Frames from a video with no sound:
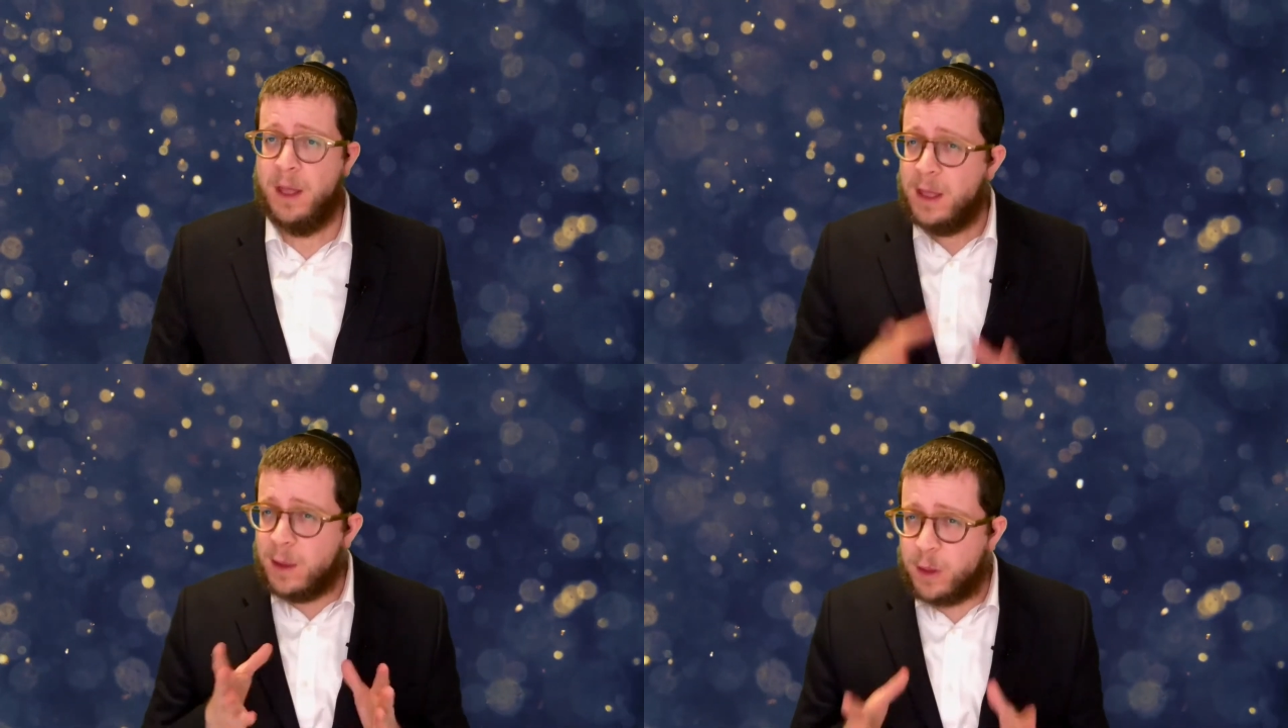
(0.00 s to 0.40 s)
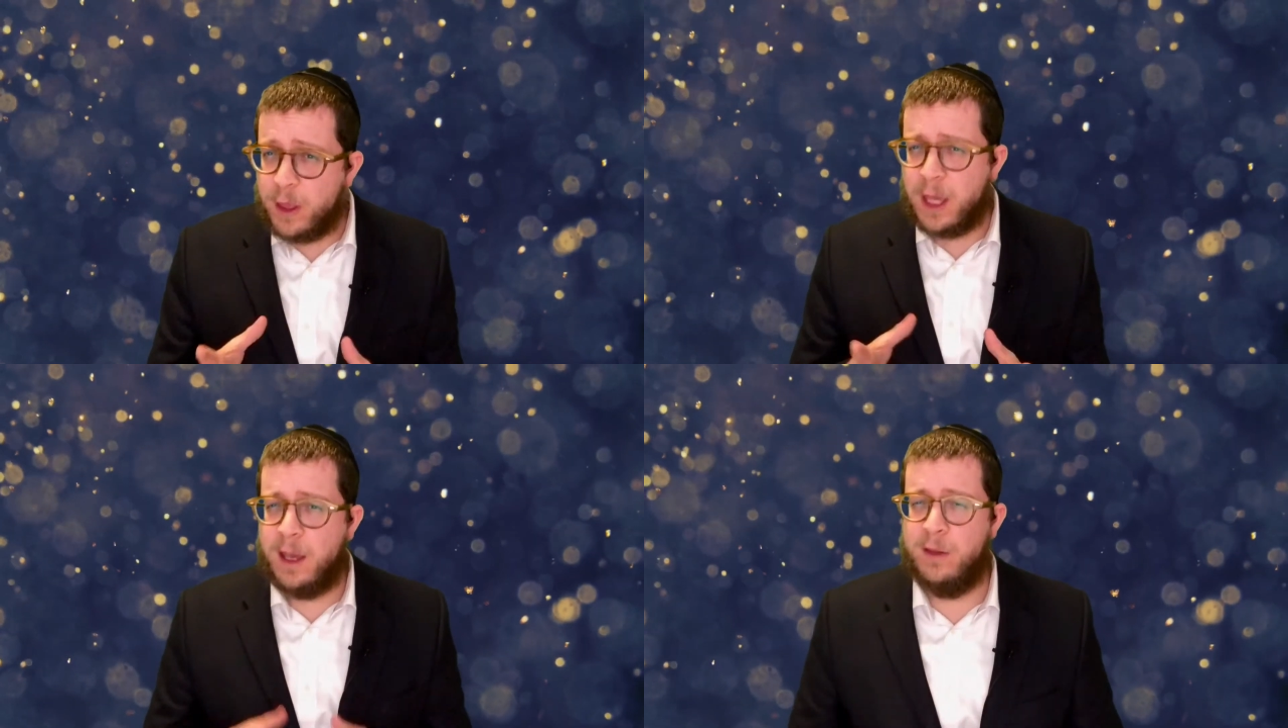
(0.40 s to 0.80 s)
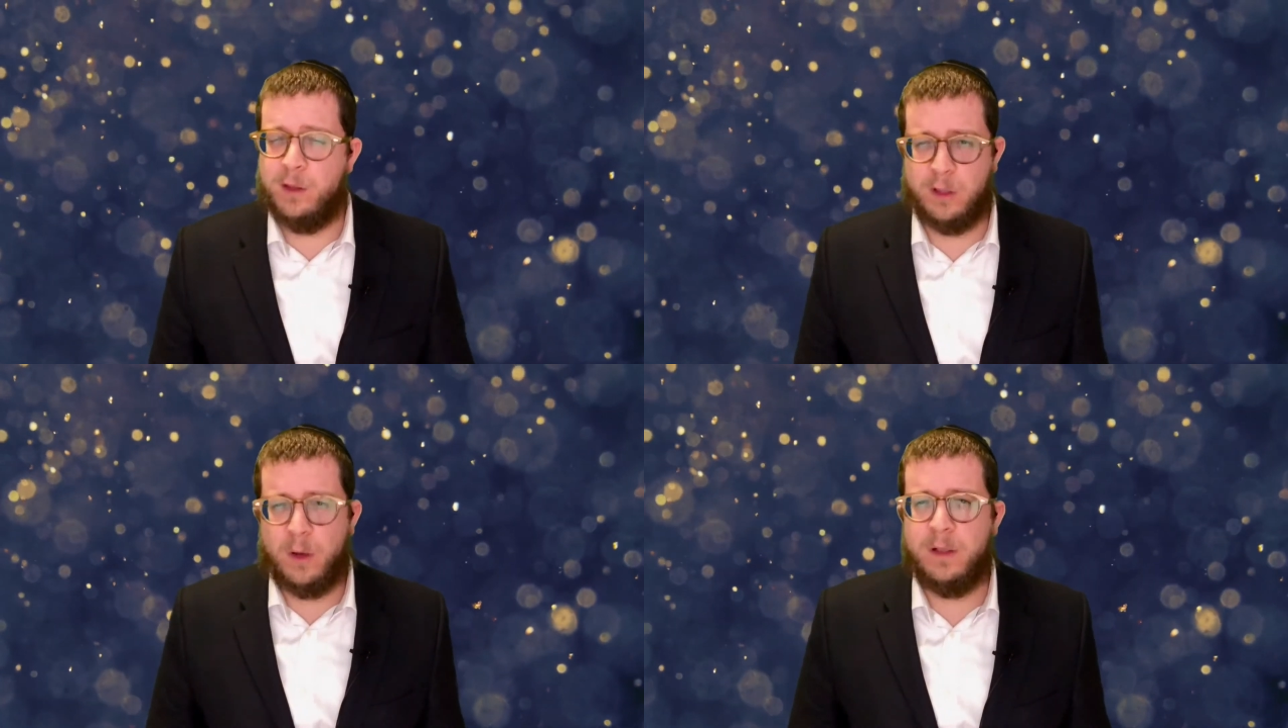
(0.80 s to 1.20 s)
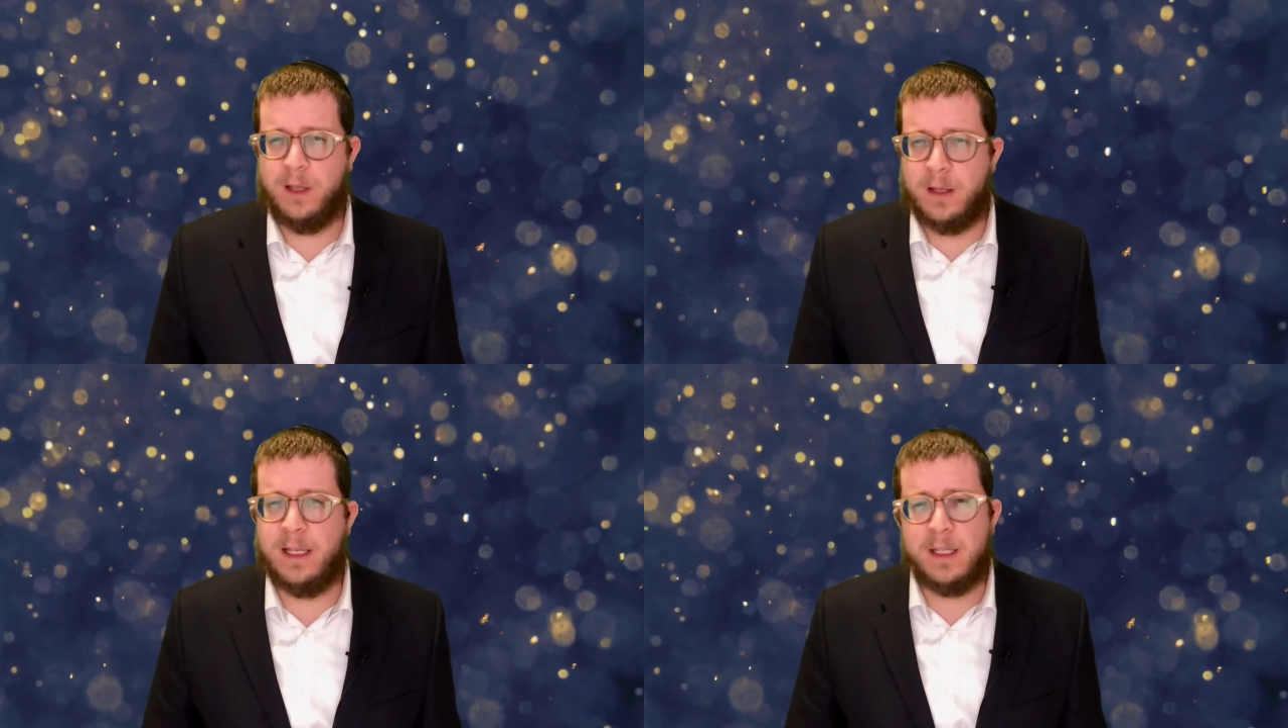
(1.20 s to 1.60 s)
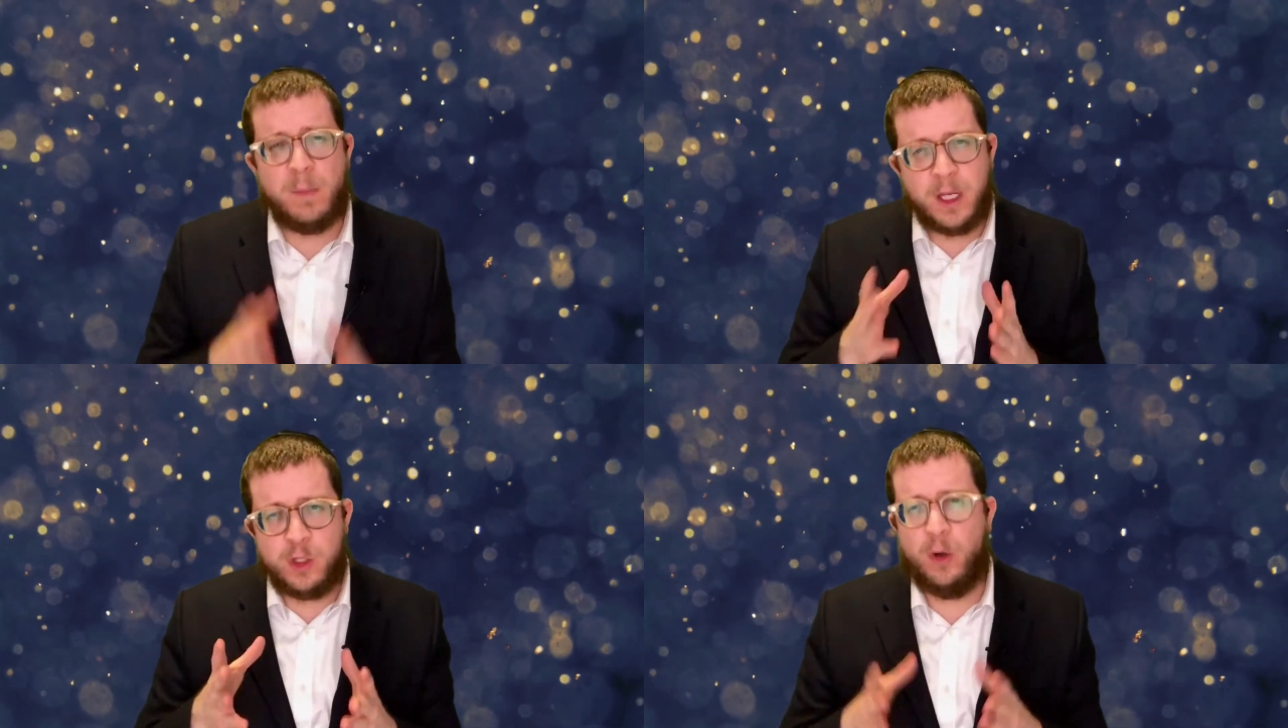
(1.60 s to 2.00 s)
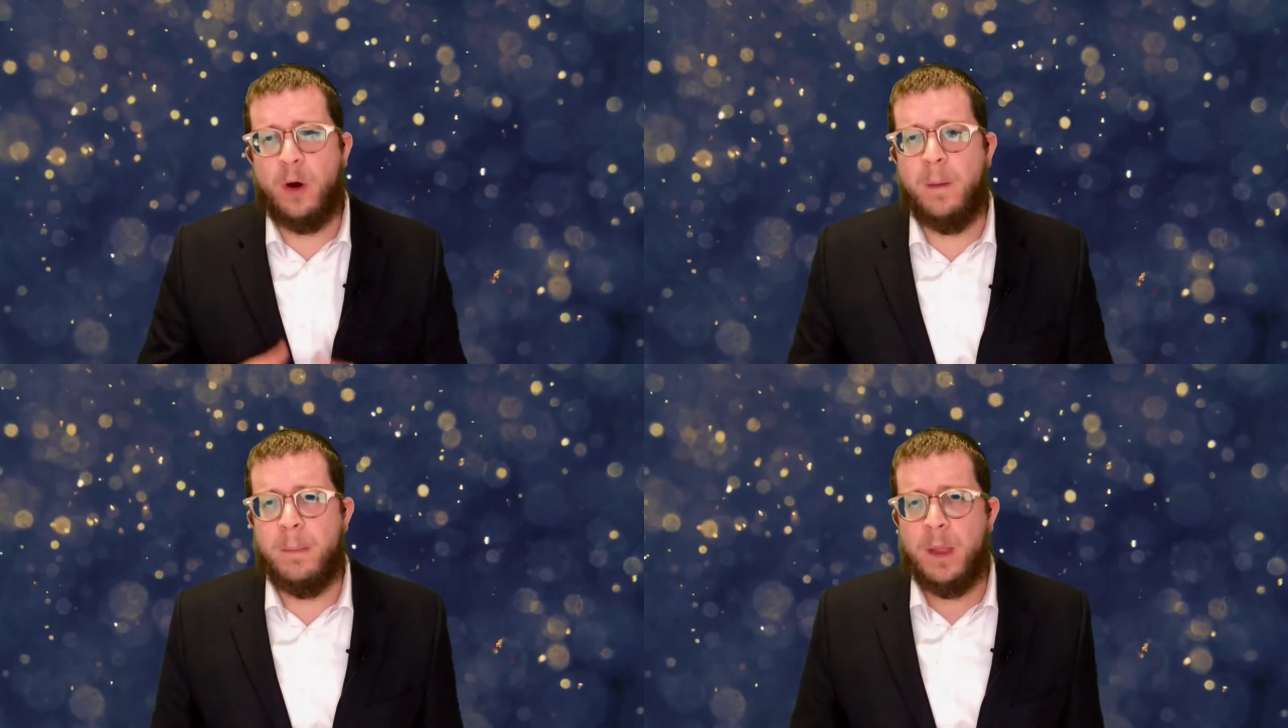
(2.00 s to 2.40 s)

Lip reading: There, the Torah tells us, make sure